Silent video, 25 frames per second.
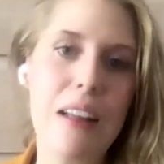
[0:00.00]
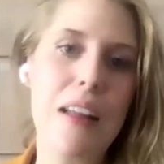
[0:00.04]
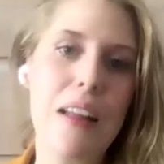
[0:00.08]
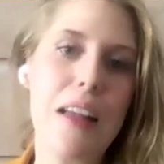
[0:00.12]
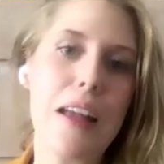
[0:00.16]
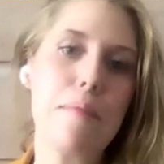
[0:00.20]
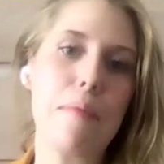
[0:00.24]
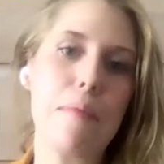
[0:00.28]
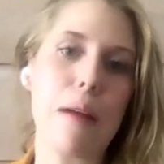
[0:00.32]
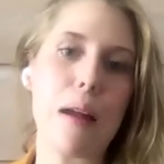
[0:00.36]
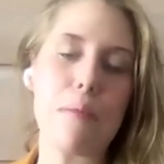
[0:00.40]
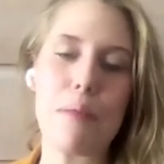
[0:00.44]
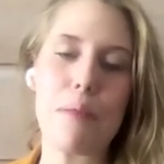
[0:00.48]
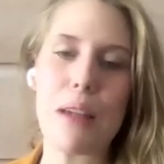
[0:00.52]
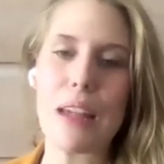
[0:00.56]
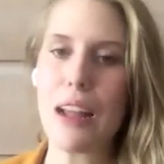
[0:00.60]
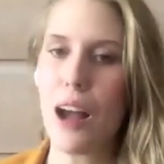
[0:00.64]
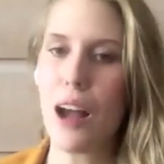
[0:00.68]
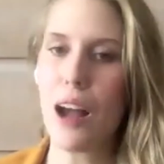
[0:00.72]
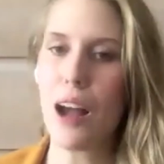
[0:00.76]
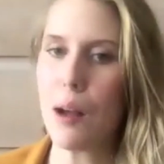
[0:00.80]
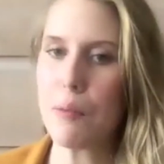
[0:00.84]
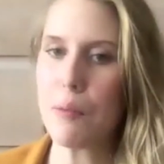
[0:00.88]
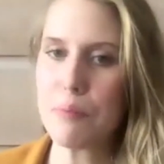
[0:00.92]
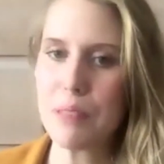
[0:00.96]
It might be
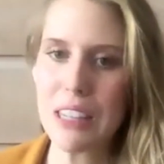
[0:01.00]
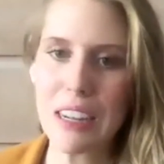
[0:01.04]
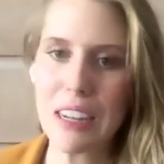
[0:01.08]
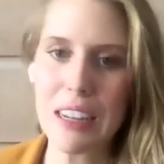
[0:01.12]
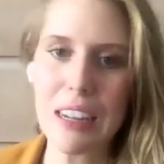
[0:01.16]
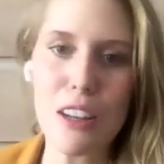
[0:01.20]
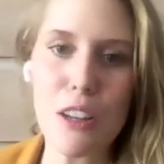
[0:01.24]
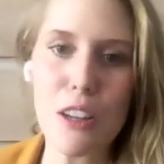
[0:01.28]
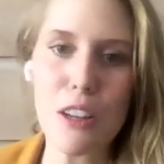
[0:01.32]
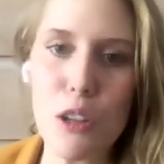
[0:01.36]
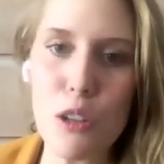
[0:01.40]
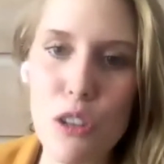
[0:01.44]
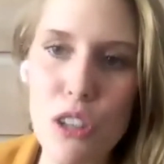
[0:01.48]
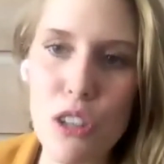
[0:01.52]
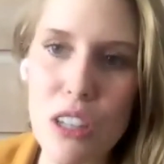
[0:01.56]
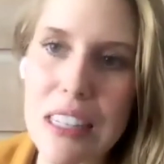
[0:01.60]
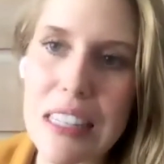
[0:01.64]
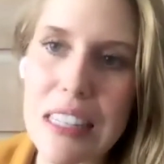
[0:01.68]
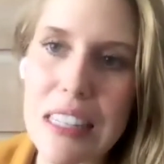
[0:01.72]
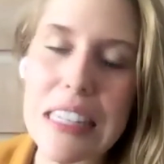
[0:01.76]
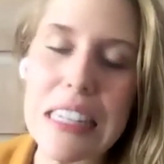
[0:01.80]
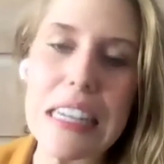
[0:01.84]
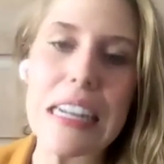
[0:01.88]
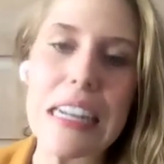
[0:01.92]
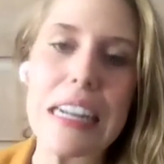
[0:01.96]
uptick in
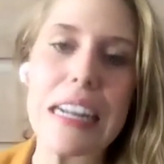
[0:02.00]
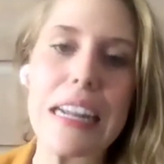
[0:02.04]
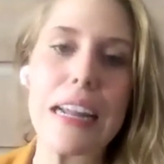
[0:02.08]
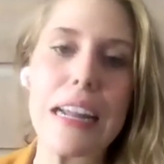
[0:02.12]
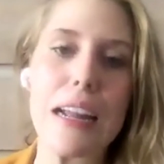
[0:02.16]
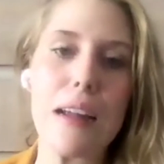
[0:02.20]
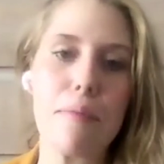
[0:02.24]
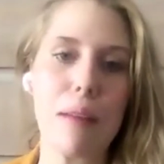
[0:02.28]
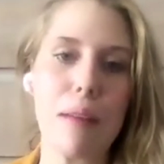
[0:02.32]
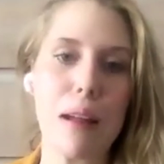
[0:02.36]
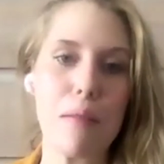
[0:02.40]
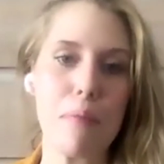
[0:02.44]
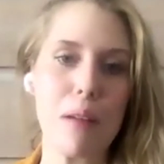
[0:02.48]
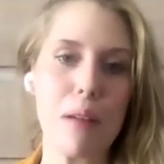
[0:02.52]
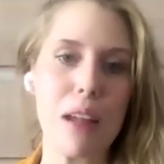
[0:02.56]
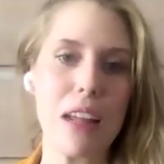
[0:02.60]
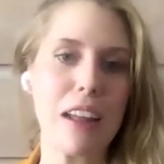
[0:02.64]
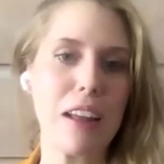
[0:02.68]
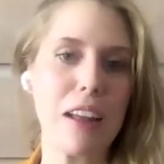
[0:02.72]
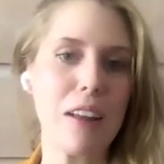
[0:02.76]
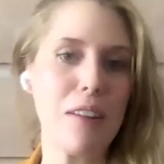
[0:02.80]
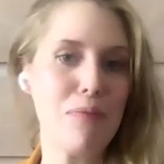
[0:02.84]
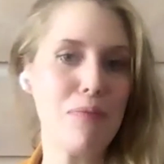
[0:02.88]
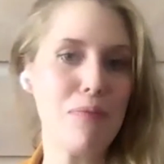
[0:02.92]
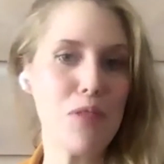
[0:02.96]
UGC. It might
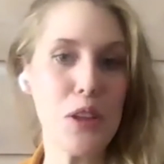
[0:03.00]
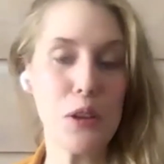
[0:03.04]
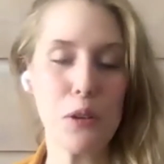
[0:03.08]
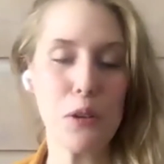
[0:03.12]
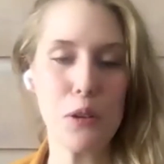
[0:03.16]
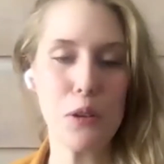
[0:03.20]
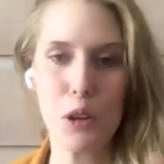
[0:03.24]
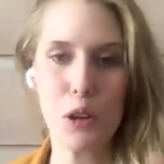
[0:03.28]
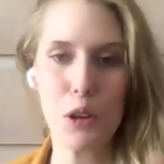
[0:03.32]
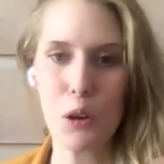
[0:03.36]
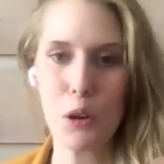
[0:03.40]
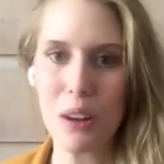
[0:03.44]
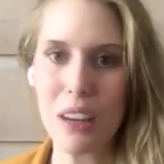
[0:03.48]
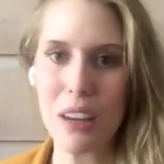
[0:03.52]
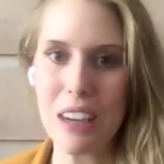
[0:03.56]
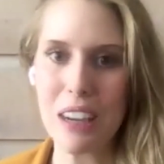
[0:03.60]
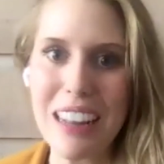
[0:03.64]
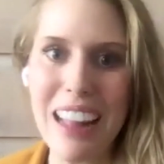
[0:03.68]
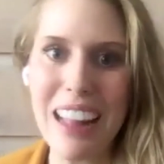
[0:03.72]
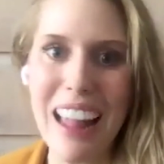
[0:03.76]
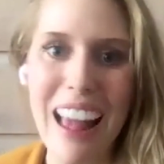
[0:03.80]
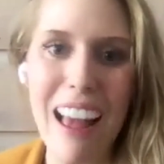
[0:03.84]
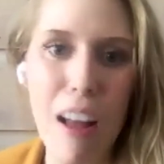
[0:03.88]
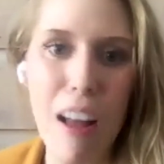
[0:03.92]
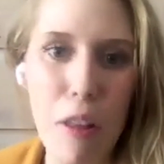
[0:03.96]
be, you're creating
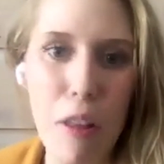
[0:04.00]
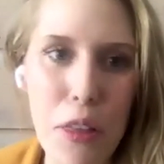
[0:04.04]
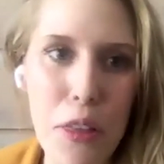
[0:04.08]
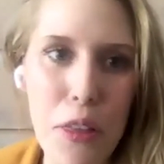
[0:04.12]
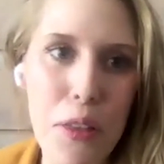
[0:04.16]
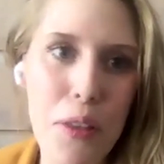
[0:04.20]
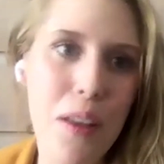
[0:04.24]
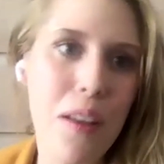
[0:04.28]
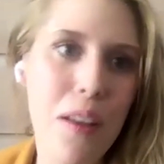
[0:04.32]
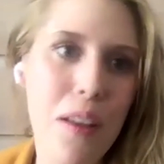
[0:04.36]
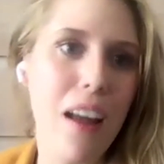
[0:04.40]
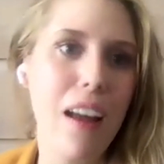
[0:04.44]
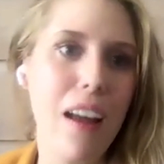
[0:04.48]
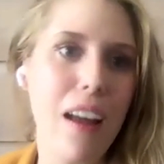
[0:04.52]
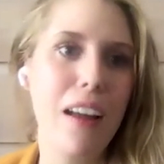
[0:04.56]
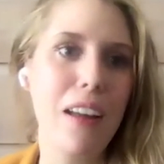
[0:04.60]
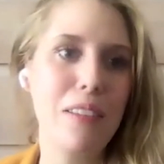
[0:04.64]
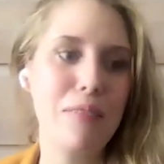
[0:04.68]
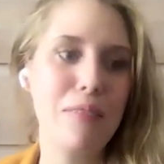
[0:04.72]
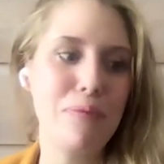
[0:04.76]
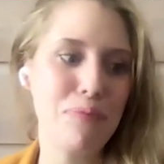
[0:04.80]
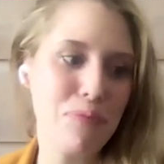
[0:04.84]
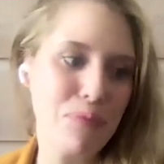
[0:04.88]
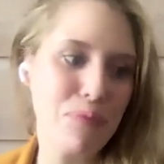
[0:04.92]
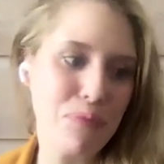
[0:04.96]

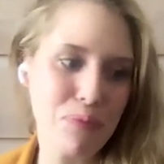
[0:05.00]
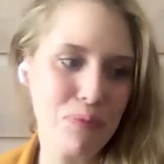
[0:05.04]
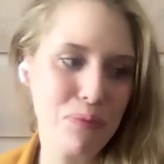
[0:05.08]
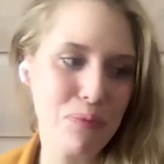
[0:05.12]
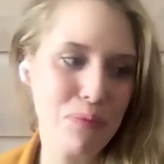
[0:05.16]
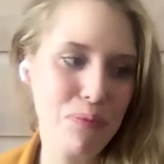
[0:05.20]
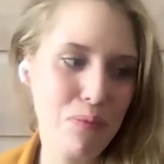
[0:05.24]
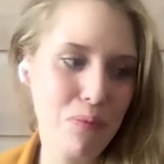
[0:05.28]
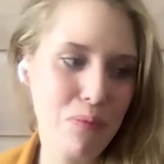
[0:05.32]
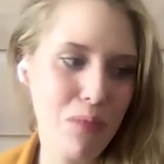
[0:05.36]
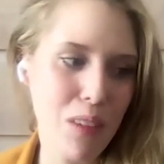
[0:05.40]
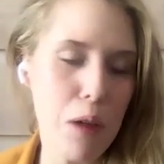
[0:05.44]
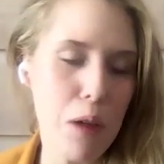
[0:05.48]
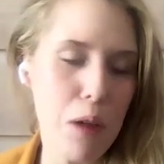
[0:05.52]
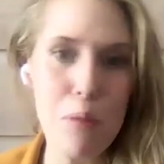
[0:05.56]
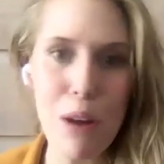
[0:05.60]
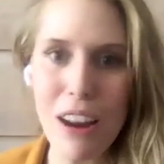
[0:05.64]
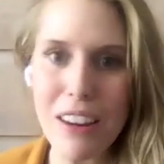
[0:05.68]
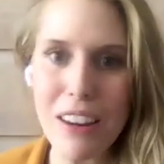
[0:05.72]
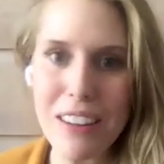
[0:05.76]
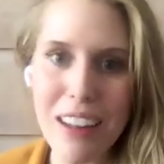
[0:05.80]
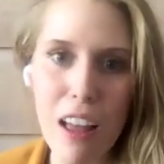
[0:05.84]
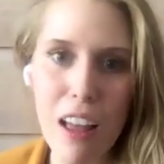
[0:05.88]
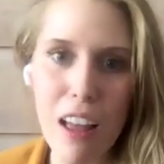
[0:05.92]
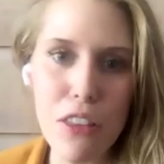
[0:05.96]
a
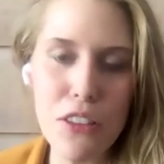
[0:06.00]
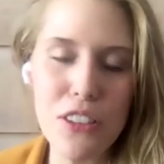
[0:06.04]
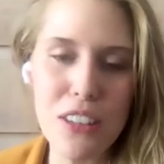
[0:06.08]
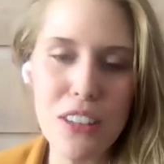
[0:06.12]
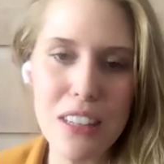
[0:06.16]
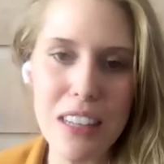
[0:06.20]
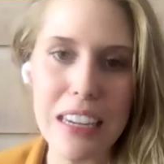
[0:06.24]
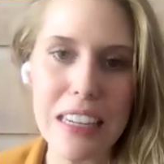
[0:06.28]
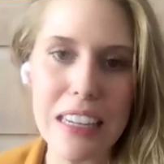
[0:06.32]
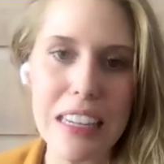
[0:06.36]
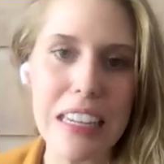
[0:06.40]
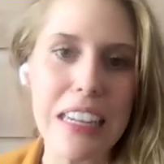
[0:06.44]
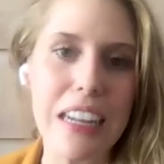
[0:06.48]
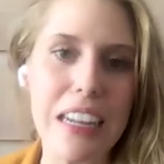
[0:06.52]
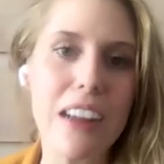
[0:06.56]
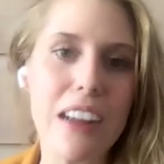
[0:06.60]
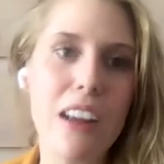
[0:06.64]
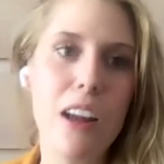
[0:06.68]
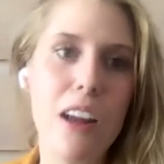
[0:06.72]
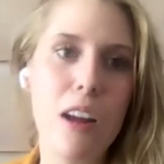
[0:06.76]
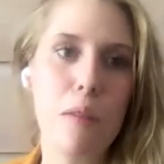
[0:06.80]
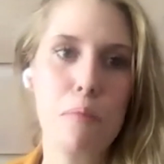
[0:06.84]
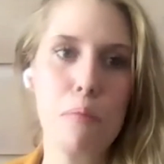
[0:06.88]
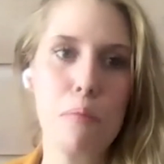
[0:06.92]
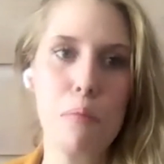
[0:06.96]
brand health study,
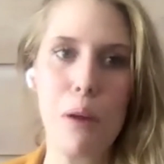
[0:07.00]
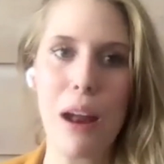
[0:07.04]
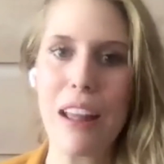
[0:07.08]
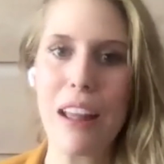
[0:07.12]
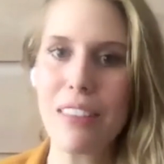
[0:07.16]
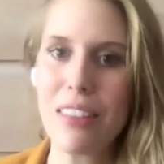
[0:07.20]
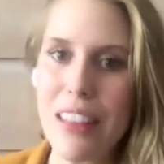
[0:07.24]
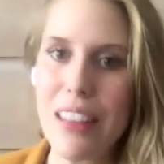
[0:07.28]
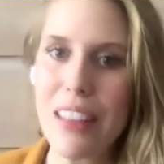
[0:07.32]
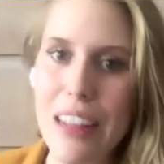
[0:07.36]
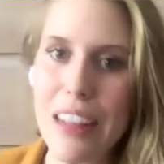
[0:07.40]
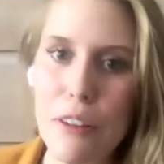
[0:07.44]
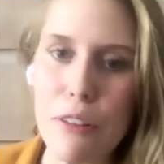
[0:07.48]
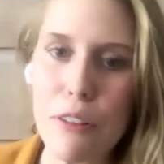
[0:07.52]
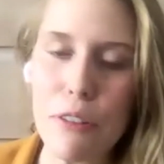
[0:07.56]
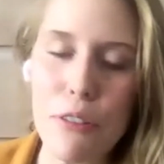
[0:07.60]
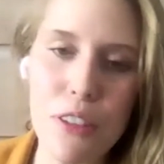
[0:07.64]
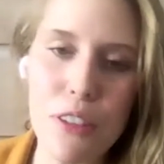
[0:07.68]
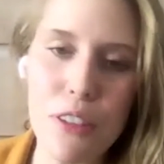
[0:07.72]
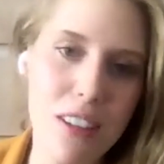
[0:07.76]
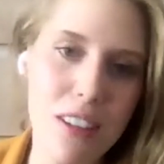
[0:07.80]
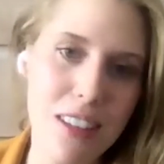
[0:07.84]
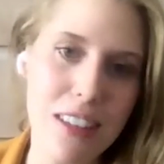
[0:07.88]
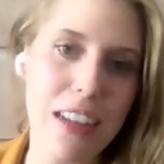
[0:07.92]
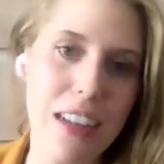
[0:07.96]
brand
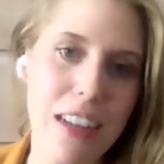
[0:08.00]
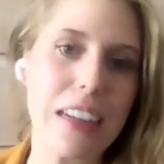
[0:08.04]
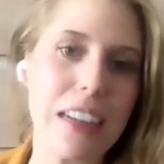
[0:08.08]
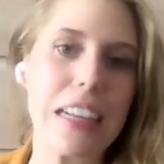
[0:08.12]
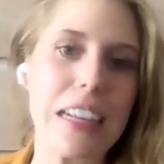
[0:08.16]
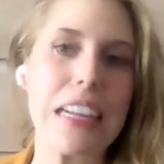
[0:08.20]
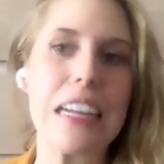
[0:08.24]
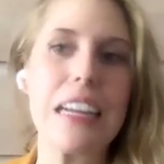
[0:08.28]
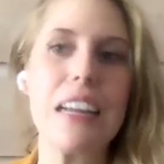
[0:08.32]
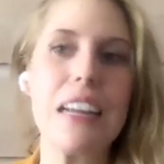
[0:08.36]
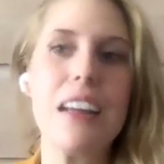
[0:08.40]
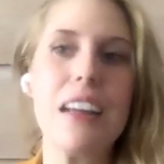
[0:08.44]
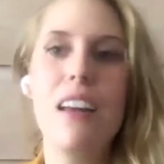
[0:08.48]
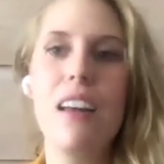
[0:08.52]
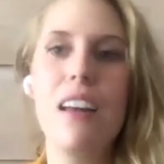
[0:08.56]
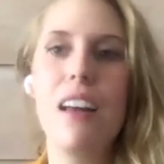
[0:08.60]
lift study.